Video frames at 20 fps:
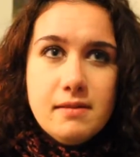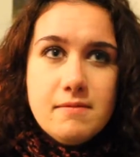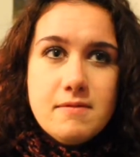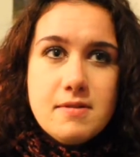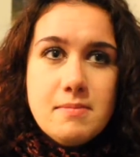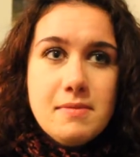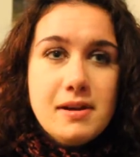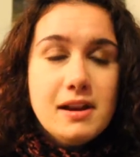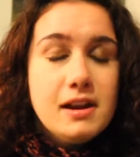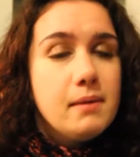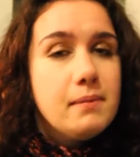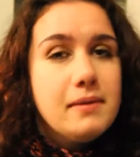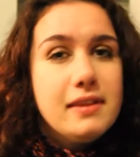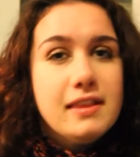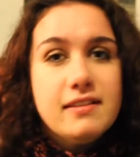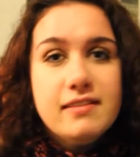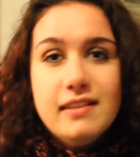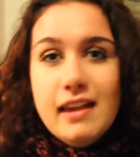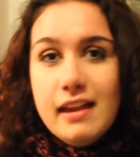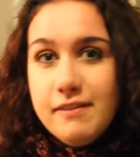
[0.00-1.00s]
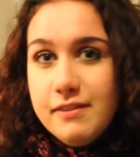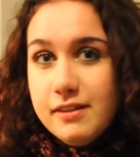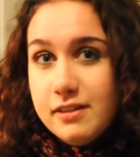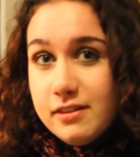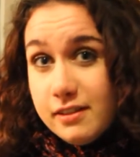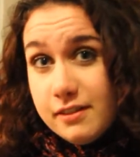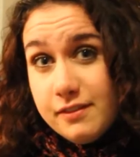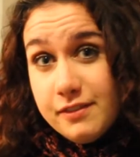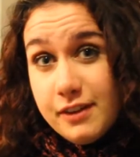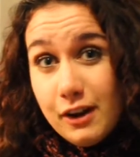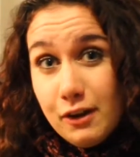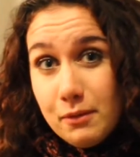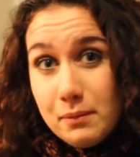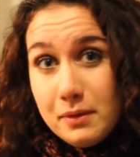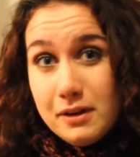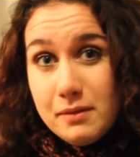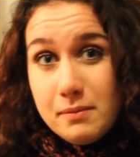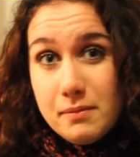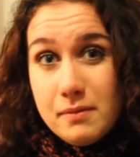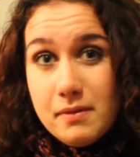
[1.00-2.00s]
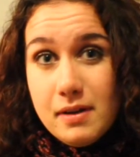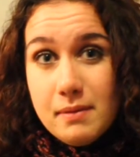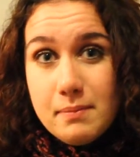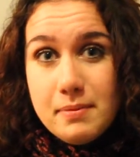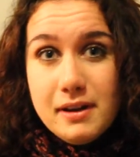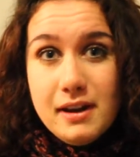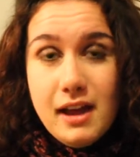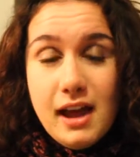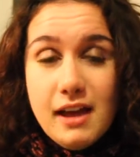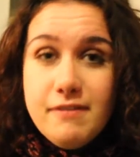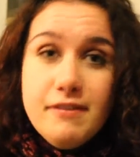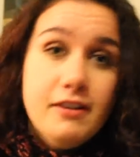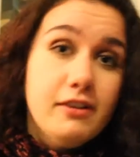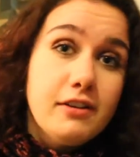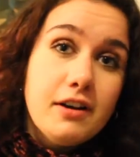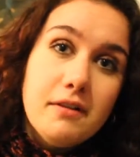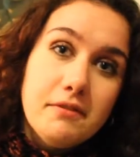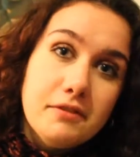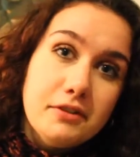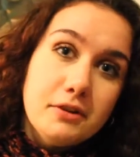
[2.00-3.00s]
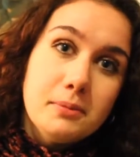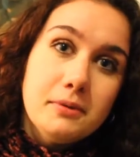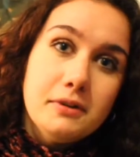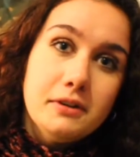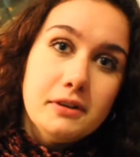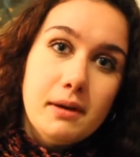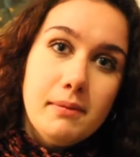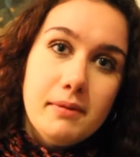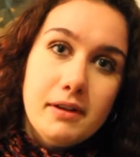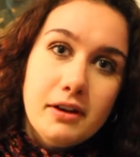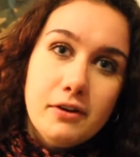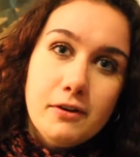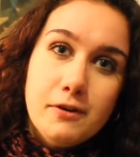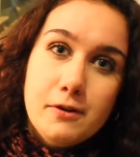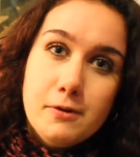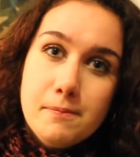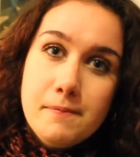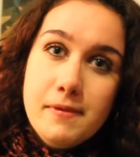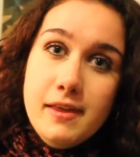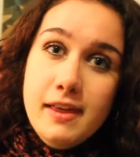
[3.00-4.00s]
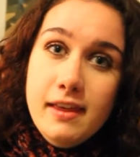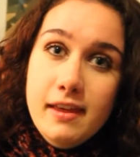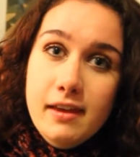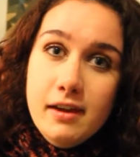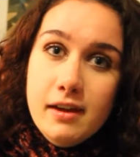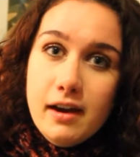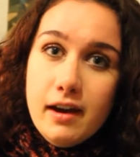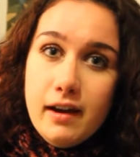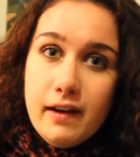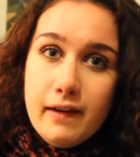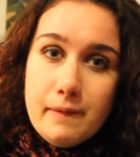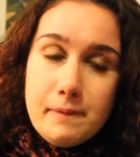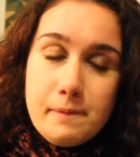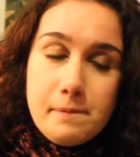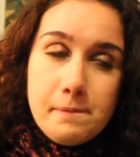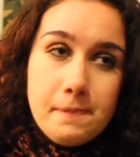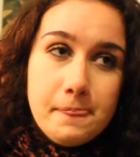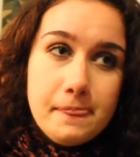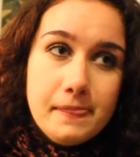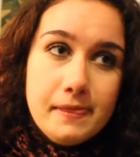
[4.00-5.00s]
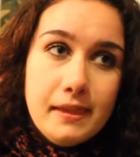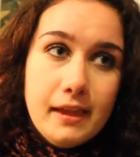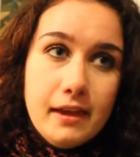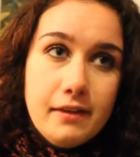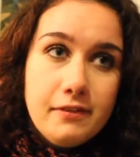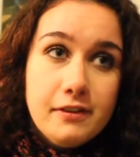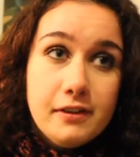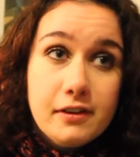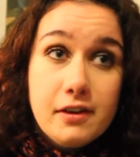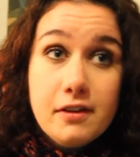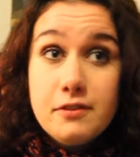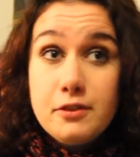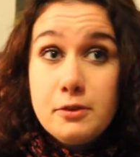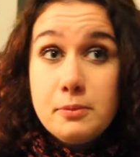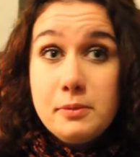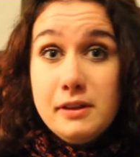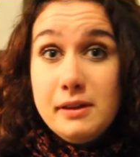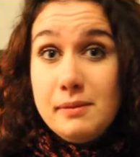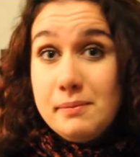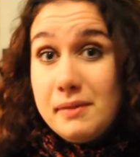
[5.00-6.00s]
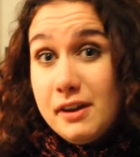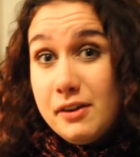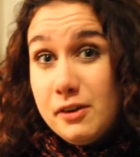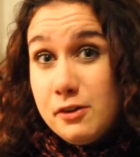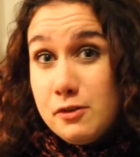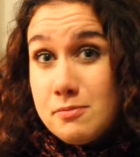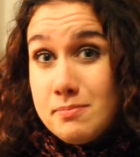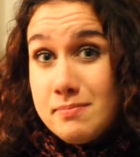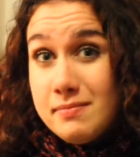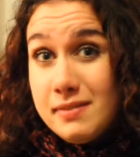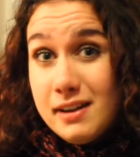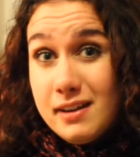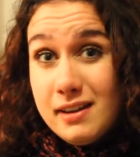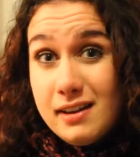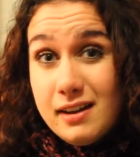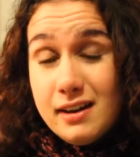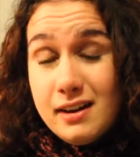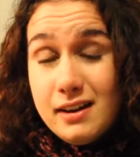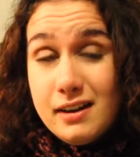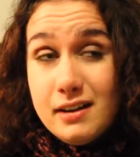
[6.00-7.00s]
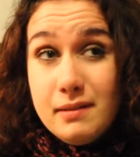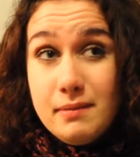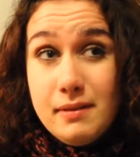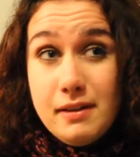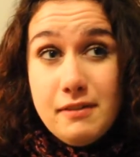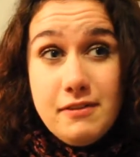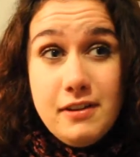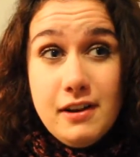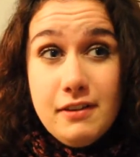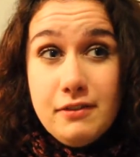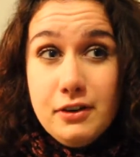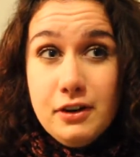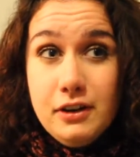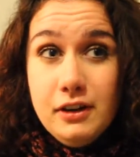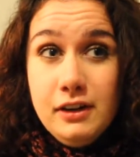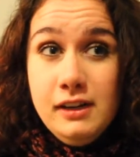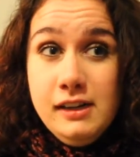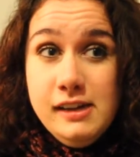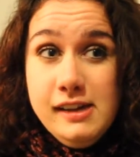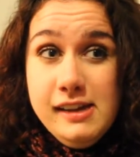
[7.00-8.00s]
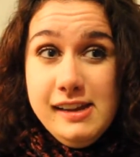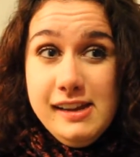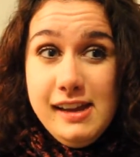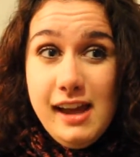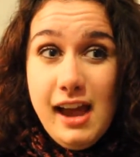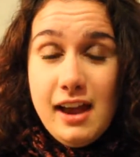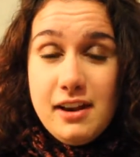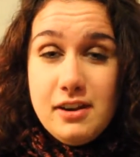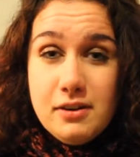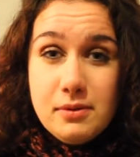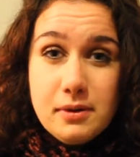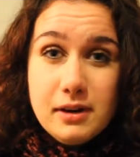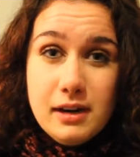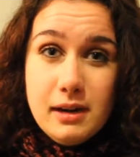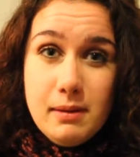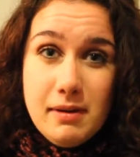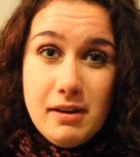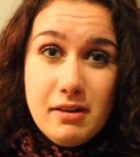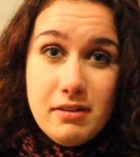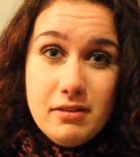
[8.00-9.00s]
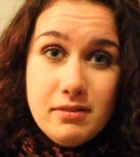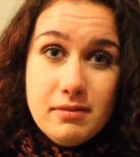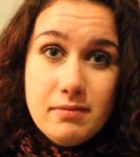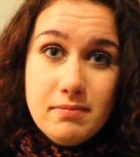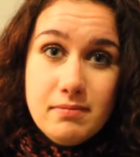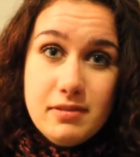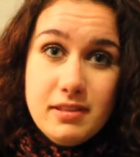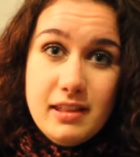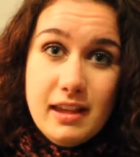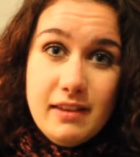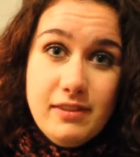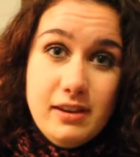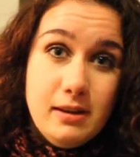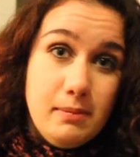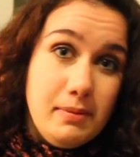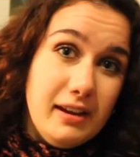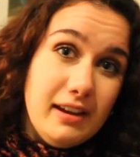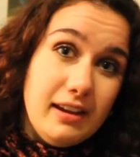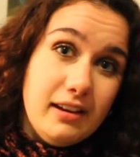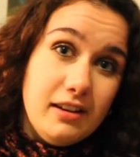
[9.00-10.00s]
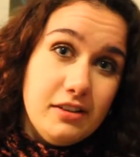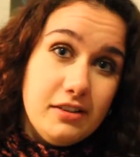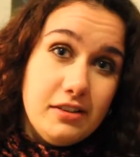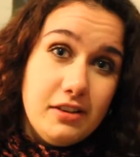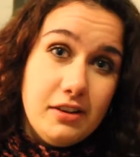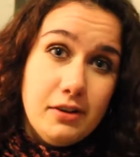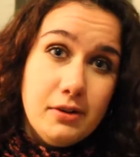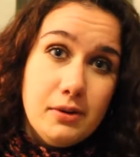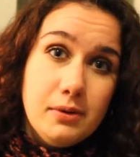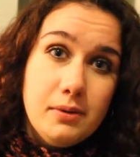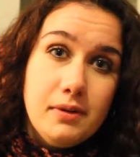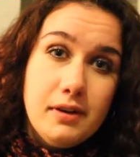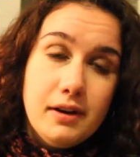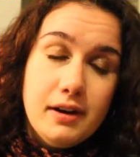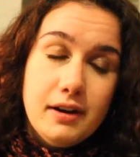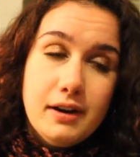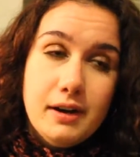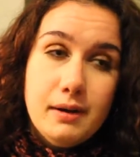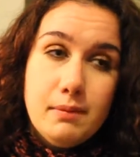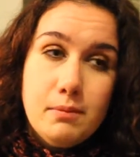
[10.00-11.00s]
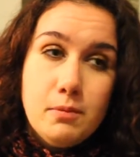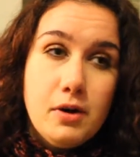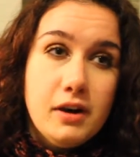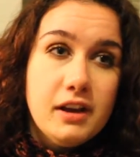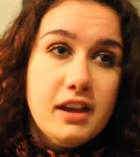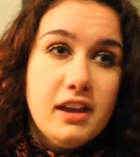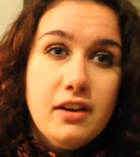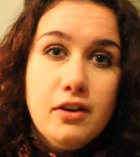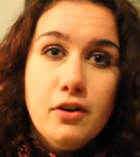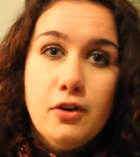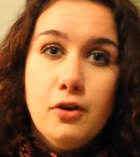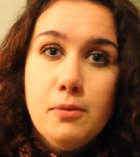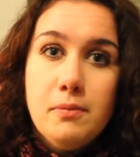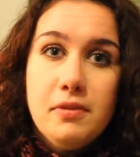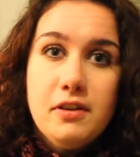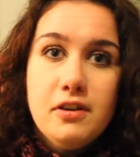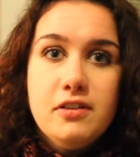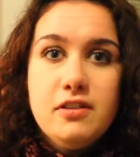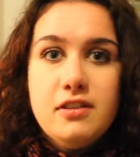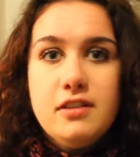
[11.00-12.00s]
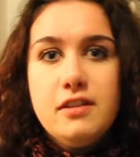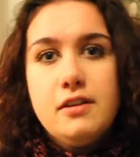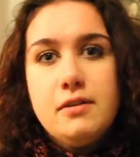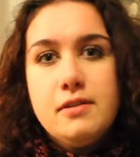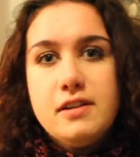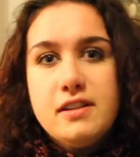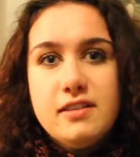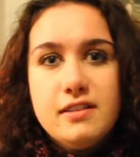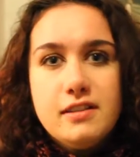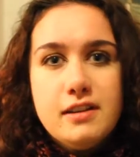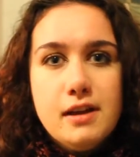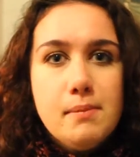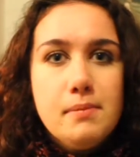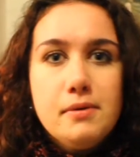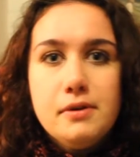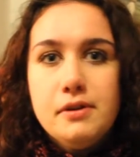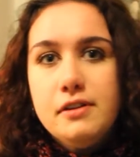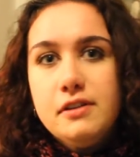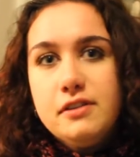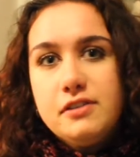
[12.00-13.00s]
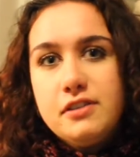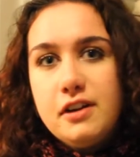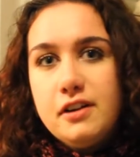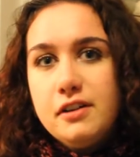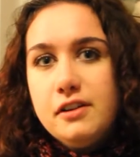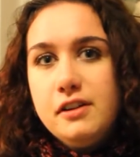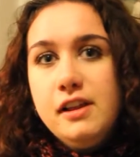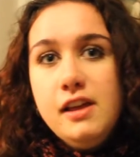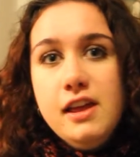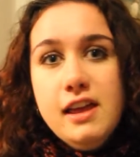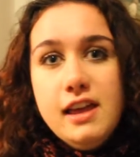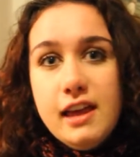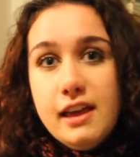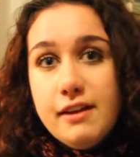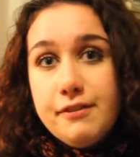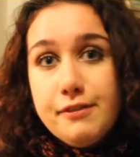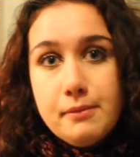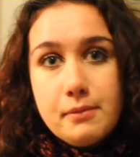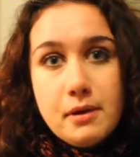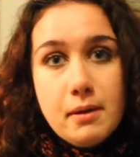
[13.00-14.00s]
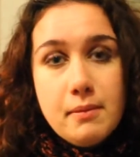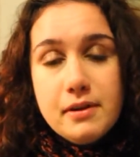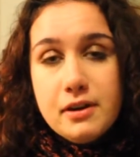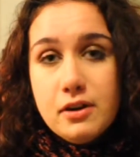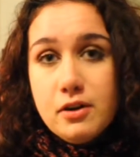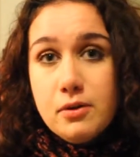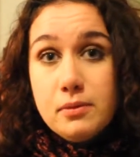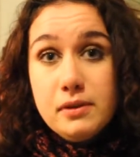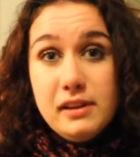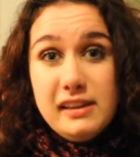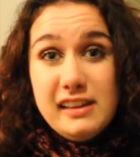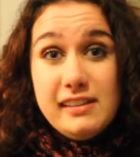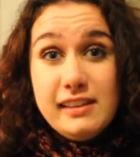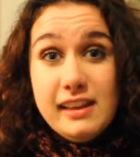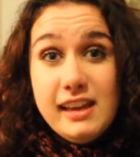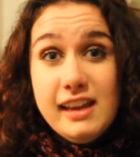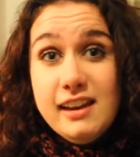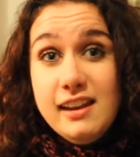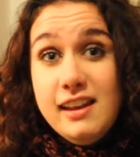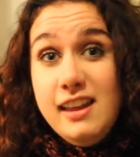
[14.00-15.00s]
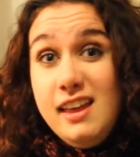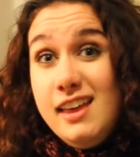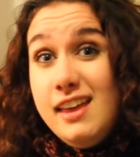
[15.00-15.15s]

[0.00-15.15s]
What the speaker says: It might not be the safest environment, but I feel comfortable coming home. I feel comfortable in my home. I've never had to worry about safety being an issue. Walking home, there's always the temple shuttle if I'm coming home really late,